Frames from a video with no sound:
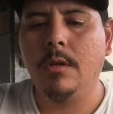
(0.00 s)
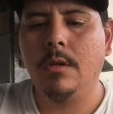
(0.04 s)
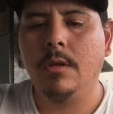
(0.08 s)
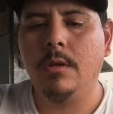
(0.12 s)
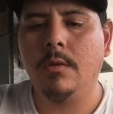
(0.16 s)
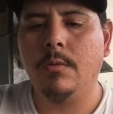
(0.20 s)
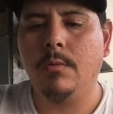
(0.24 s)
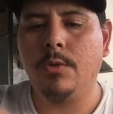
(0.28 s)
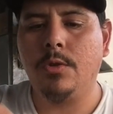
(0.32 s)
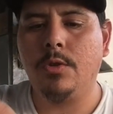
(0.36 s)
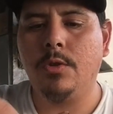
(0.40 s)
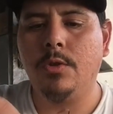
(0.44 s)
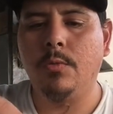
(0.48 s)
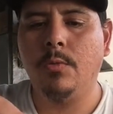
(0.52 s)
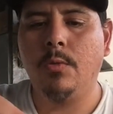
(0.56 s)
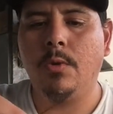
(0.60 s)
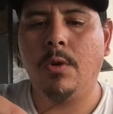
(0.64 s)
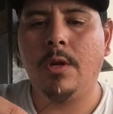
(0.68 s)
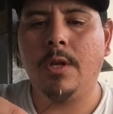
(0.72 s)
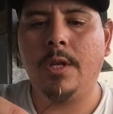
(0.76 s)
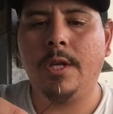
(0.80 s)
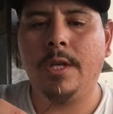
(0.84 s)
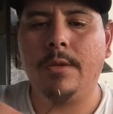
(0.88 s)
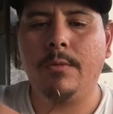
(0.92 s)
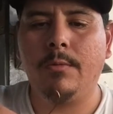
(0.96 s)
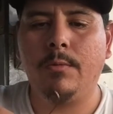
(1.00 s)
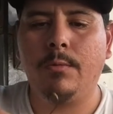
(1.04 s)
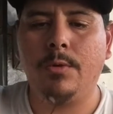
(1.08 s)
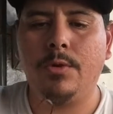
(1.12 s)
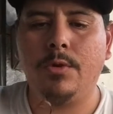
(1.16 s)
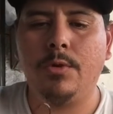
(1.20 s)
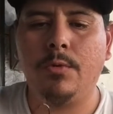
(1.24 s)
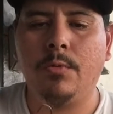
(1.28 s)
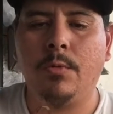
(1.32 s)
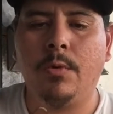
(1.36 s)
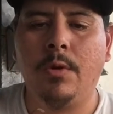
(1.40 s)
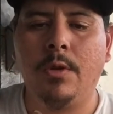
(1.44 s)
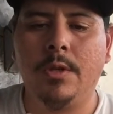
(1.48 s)
what you
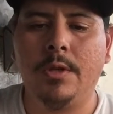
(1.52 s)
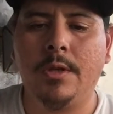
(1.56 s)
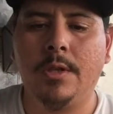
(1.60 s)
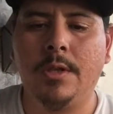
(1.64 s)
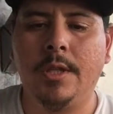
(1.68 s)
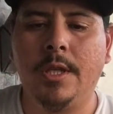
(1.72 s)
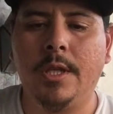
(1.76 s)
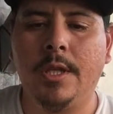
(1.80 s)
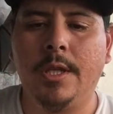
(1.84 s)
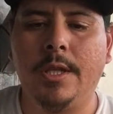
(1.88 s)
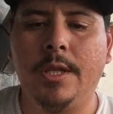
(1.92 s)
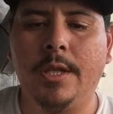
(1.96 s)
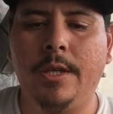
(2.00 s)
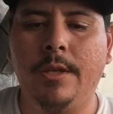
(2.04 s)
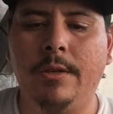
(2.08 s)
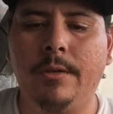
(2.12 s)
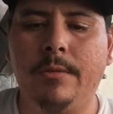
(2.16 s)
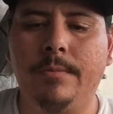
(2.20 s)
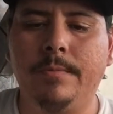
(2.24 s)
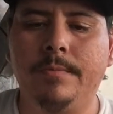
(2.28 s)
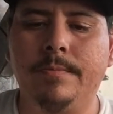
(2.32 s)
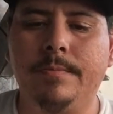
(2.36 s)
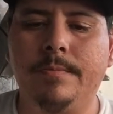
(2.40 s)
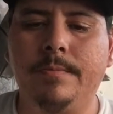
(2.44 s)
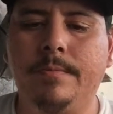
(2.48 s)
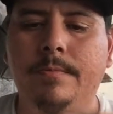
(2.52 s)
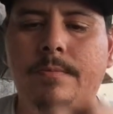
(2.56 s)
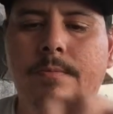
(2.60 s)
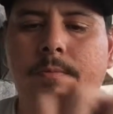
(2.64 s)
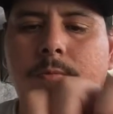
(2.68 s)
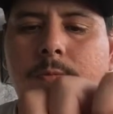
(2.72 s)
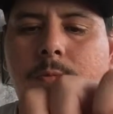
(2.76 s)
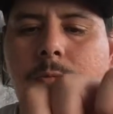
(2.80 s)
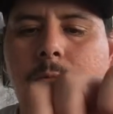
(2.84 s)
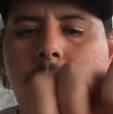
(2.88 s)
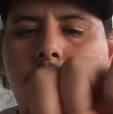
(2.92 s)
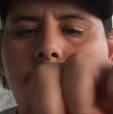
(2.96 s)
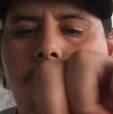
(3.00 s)
want done here
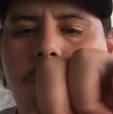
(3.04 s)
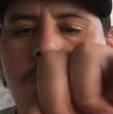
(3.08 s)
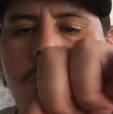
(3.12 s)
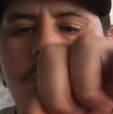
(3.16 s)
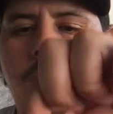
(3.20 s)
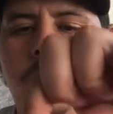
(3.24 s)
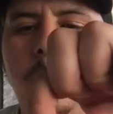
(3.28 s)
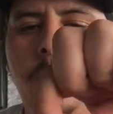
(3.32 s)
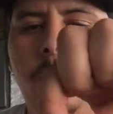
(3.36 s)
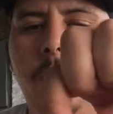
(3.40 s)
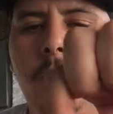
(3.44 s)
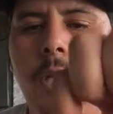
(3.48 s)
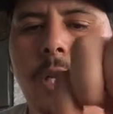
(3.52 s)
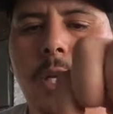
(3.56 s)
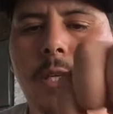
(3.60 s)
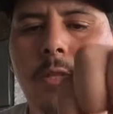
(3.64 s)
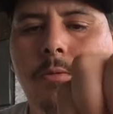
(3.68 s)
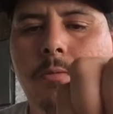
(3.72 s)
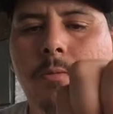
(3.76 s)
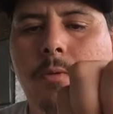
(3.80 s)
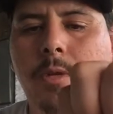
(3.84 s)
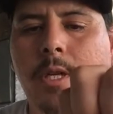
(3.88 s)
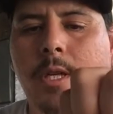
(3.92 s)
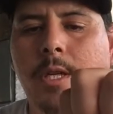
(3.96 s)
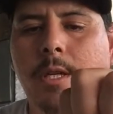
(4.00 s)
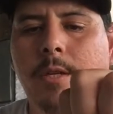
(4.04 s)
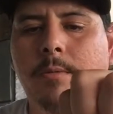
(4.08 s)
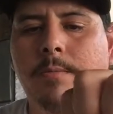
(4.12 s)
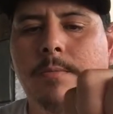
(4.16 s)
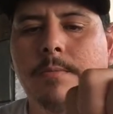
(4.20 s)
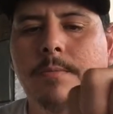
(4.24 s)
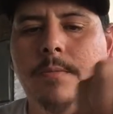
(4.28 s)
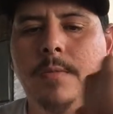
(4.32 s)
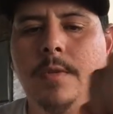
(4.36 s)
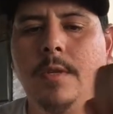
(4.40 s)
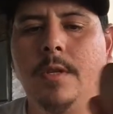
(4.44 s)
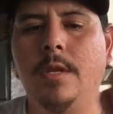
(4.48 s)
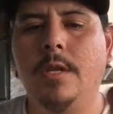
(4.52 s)
is when your line's ready,
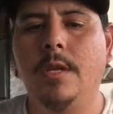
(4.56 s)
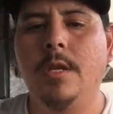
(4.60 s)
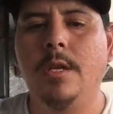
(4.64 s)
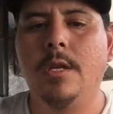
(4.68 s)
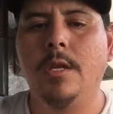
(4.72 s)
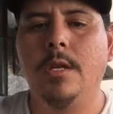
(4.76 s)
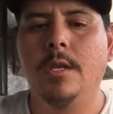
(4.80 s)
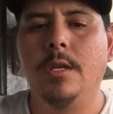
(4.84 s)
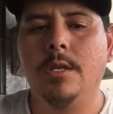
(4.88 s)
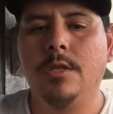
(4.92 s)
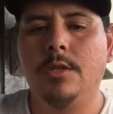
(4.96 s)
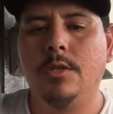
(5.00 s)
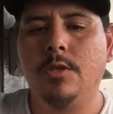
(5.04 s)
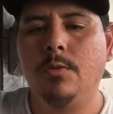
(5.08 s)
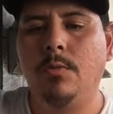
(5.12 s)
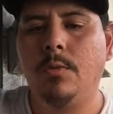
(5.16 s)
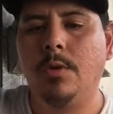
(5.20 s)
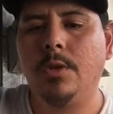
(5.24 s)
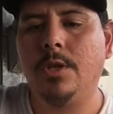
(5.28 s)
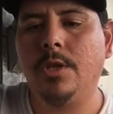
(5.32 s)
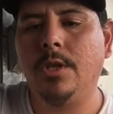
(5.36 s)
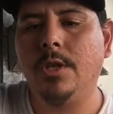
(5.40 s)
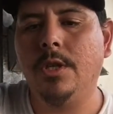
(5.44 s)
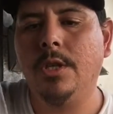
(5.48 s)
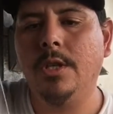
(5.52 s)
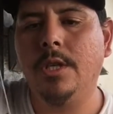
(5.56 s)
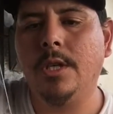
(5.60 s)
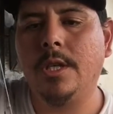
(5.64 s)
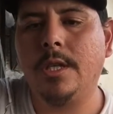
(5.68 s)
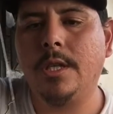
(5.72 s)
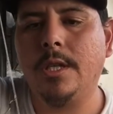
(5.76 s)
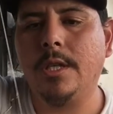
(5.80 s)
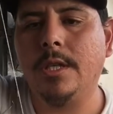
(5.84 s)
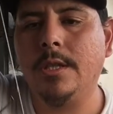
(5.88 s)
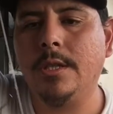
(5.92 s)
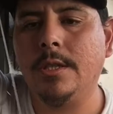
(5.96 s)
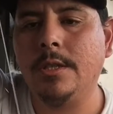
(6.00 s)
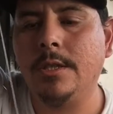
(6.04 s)
is you want the
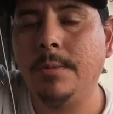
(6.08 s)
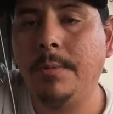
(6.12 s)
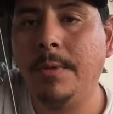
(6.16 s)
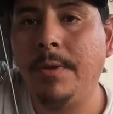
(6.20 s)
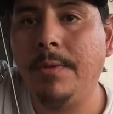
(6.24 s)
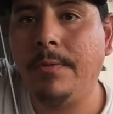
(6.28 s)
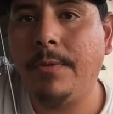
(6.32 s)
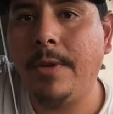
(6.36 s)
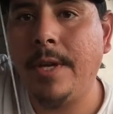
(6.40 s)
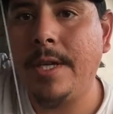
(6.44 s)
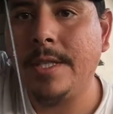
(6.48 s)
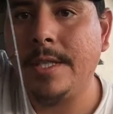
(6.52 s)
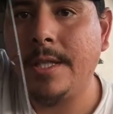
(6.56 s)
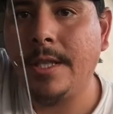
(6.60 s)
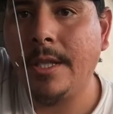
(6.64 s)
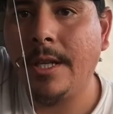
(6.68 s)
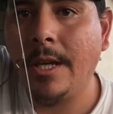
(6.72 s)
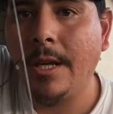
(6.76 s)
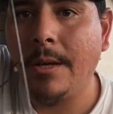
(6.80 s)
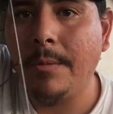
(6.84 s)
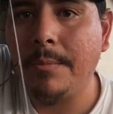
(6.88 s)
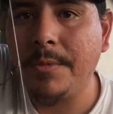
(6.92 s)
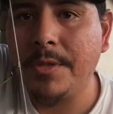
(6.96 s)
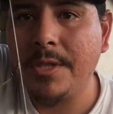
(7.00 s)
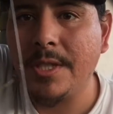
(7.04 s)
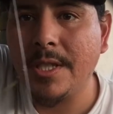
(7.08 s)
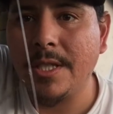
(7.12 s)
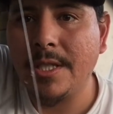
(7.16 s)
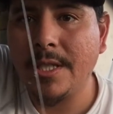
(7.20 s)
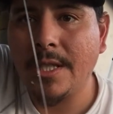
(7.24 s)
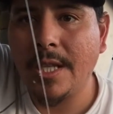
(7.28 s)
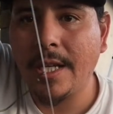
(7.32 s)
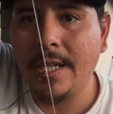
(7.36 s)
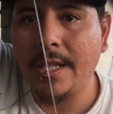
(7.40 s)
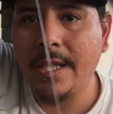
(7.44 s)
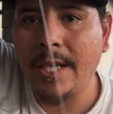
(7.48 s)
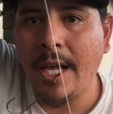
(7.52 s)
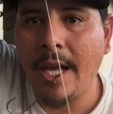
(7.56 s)
hook to be facing up just
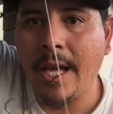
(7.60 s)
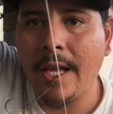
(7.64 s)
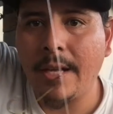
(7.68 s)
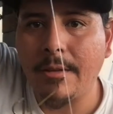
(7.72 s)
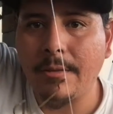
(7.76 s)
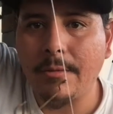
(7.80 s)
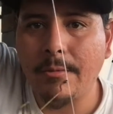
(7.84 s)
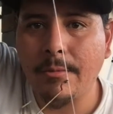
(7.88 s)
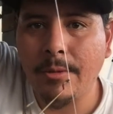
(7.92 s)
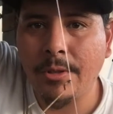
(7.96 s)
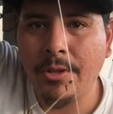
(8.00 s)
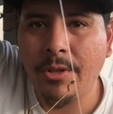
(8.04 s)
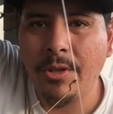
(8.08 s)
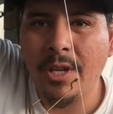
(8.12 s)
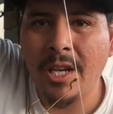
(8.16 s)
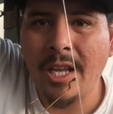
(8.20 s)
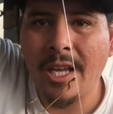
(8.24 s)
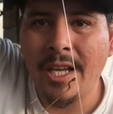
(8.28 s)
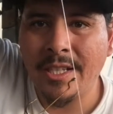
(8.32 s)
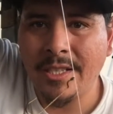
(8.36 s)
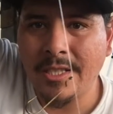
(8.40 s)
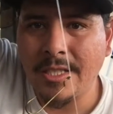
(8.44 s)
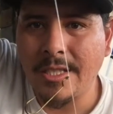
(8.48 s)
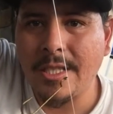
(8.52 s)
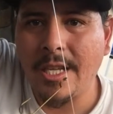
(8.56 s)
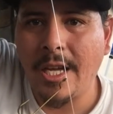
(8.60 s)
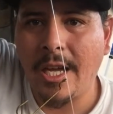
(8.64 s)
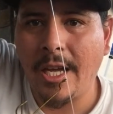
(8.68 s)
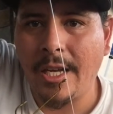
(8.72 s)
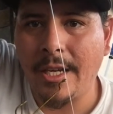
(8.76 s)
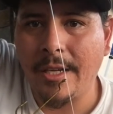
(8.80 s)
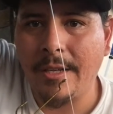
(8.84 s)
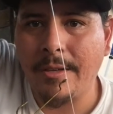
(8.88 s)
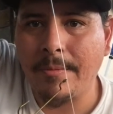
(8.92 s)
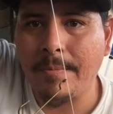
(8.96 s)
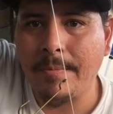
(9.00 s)
like that when your line's tight.